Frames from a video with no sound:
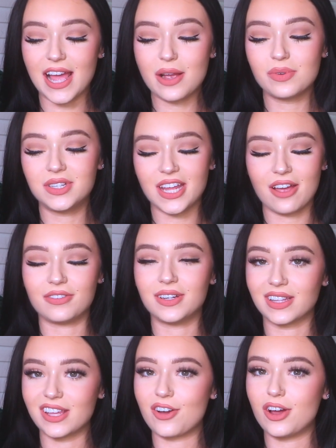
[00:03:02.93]
I would
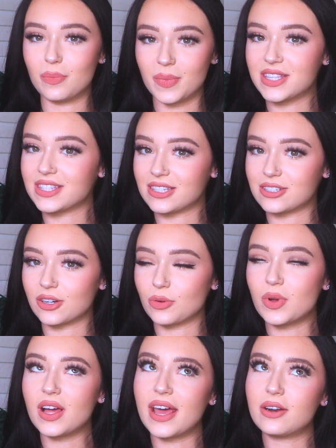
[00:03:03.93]
definitely haunt my sister.
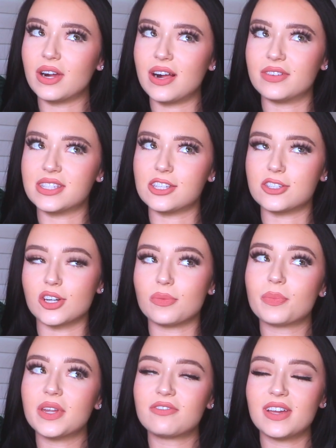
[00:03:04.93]
Well, I don't have a
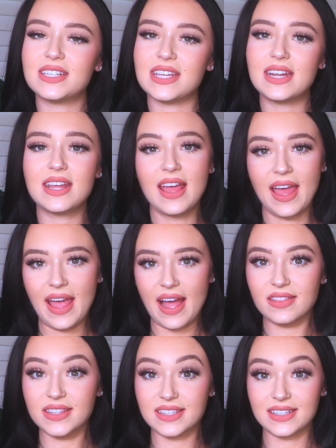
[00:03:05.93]
sister, but if I did
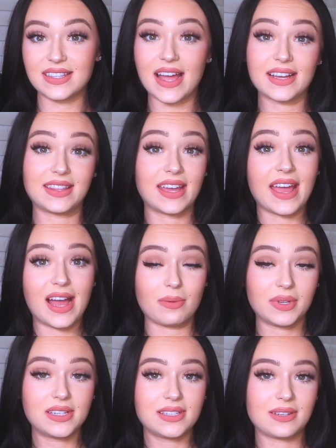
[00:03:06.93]
and this exact thing
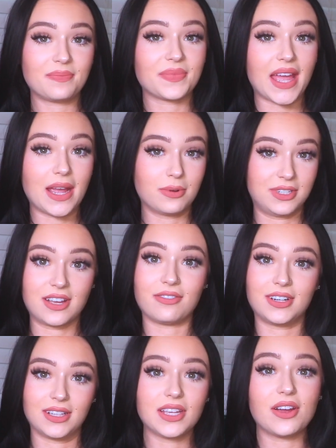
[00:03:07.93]
happened, I would
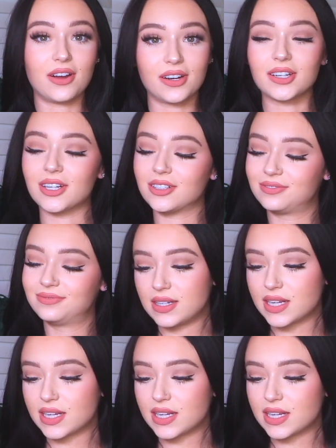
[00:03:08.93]
definitely haunt her.